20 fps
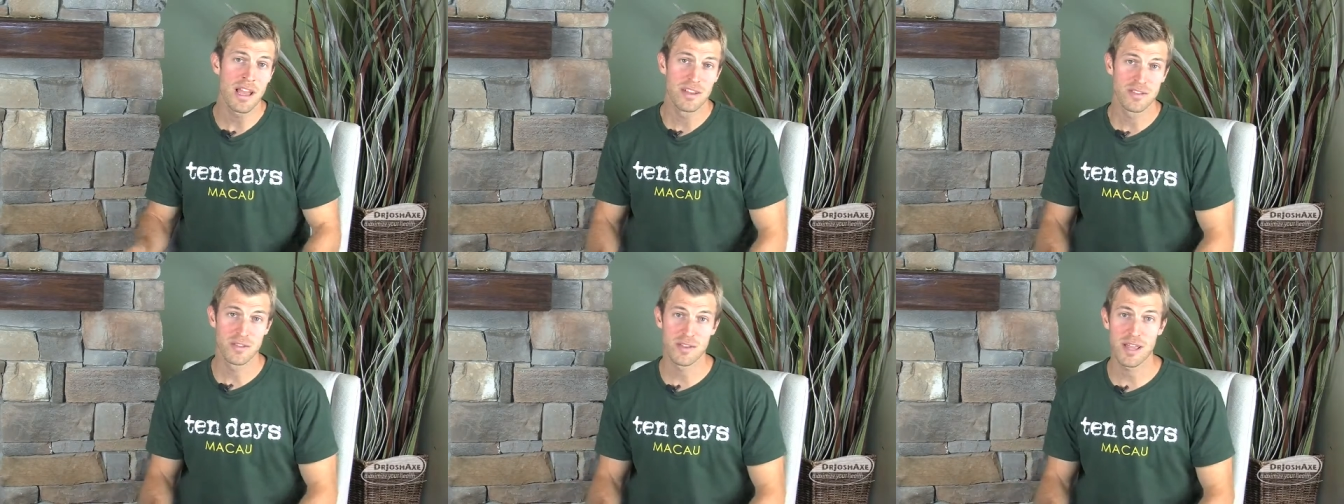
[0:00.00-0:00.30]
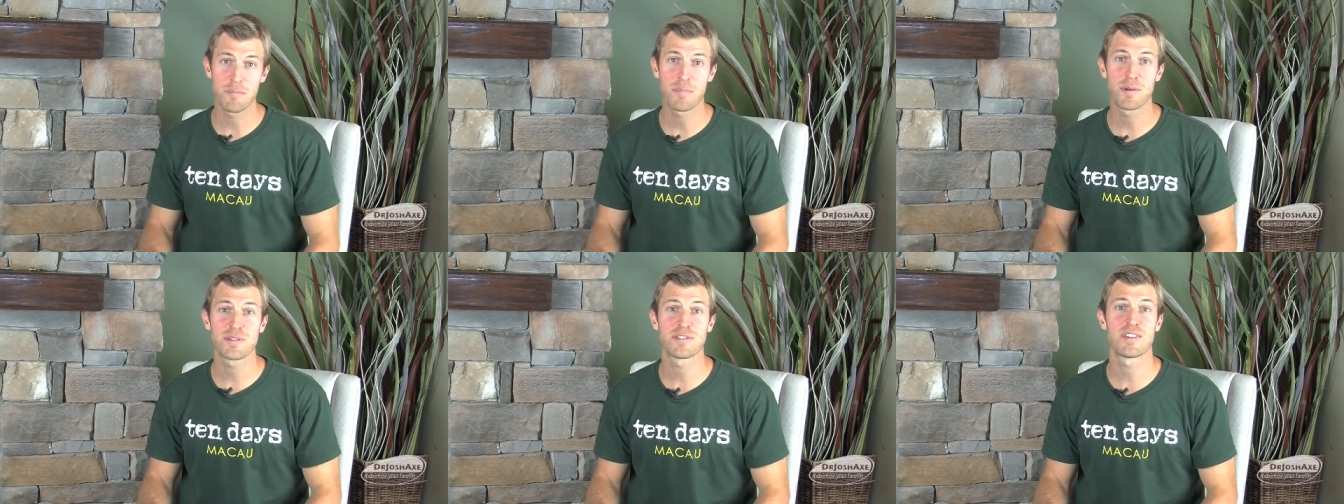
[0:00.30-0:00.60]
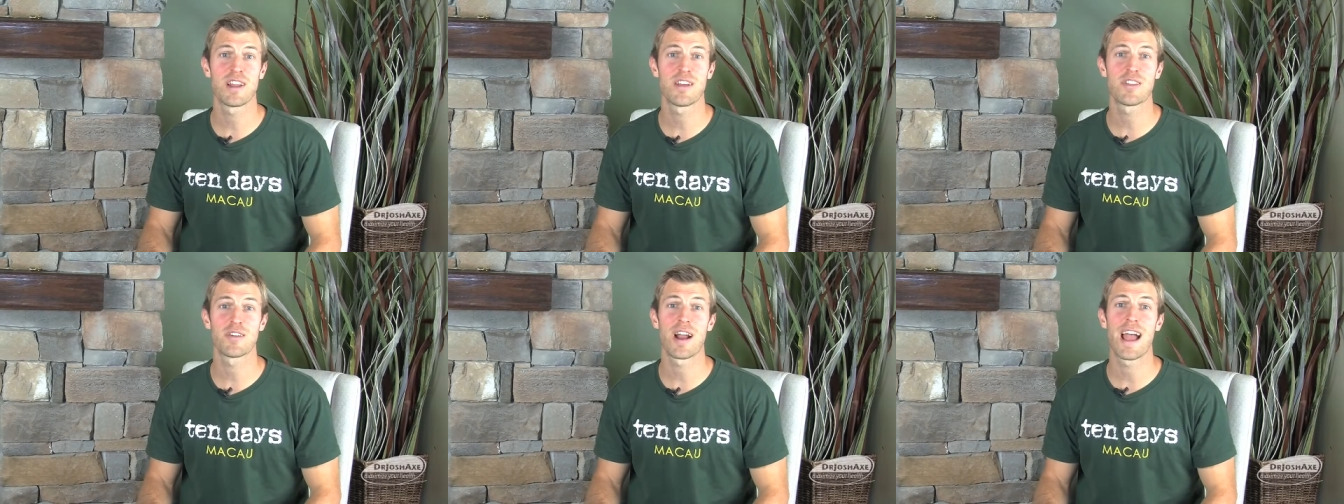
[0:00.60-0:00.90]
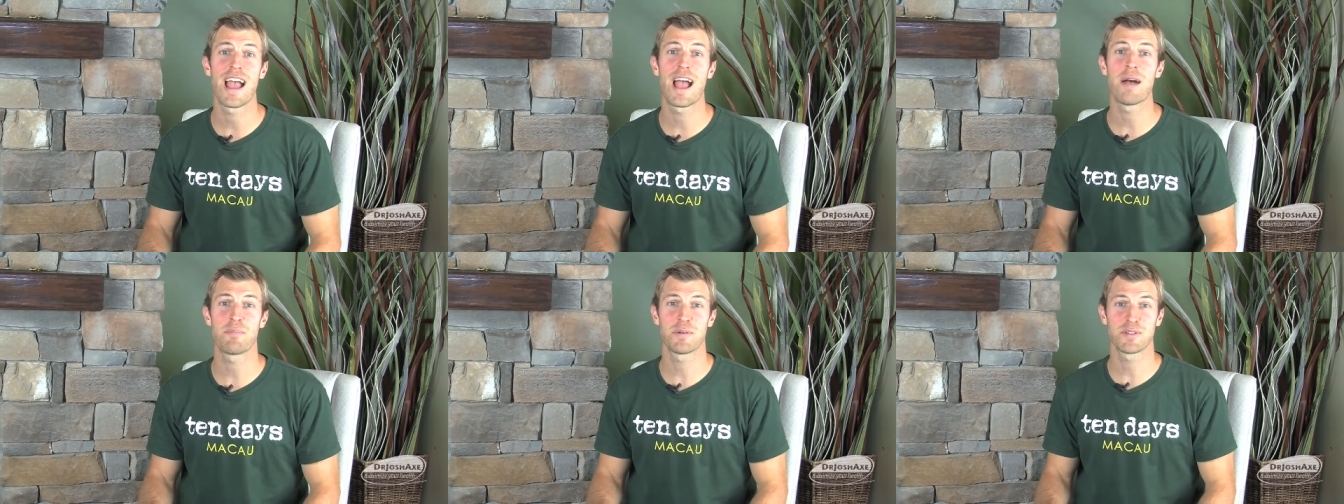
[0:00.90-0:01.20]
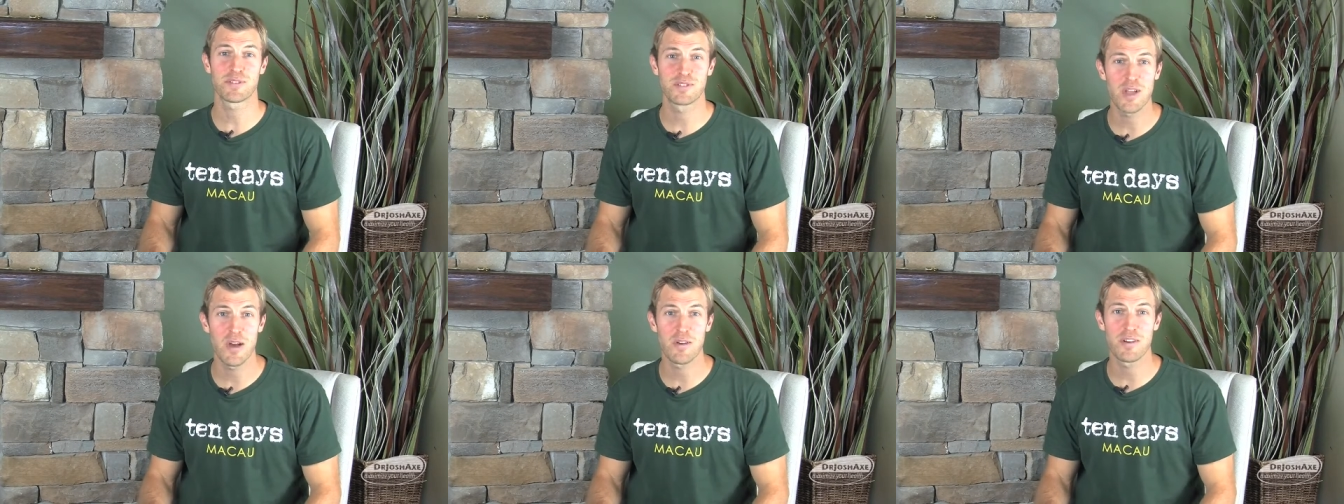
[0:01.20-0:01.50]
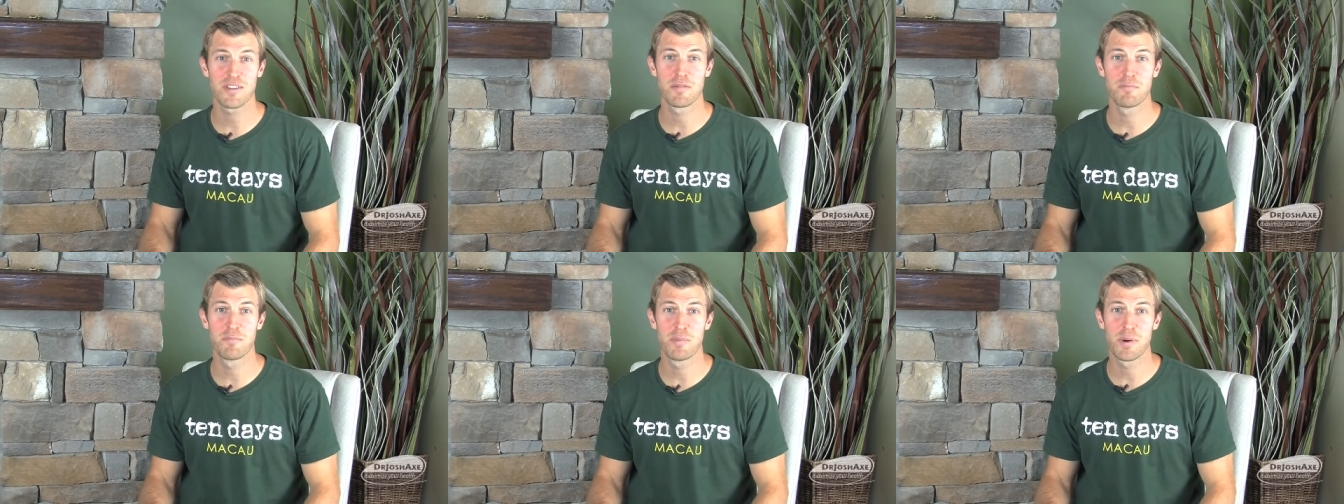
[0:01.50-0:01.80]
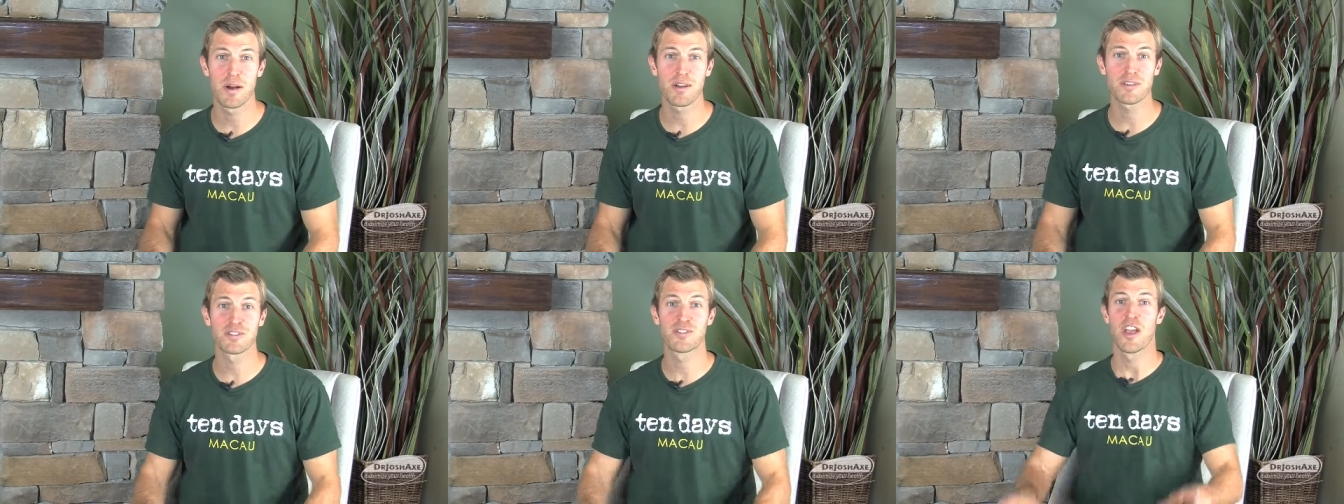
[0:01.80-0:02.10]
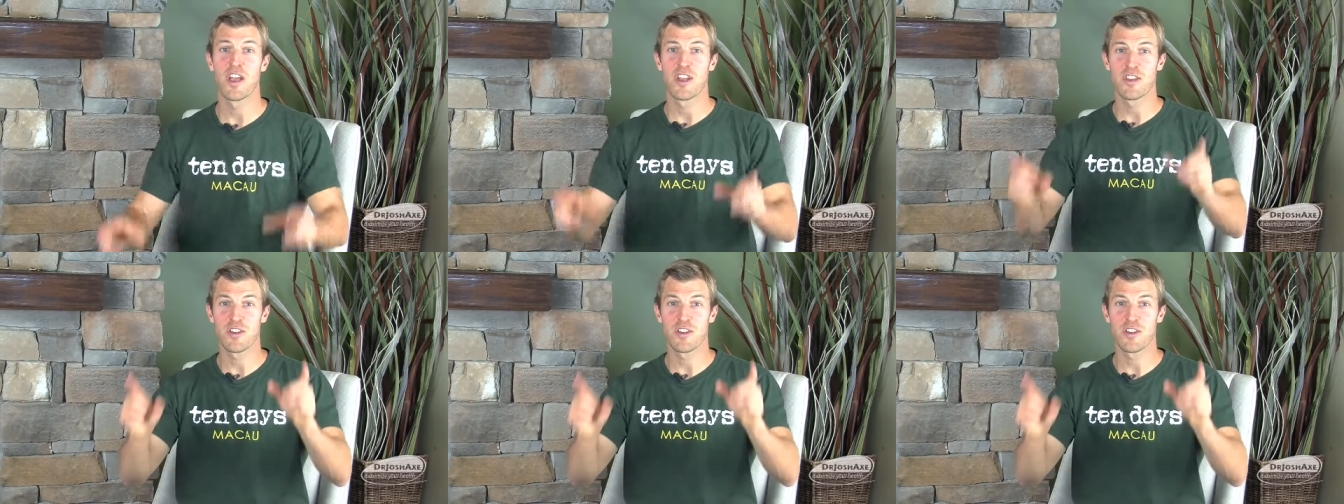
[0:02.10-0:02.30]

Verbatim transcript: So that puts another episode in the books.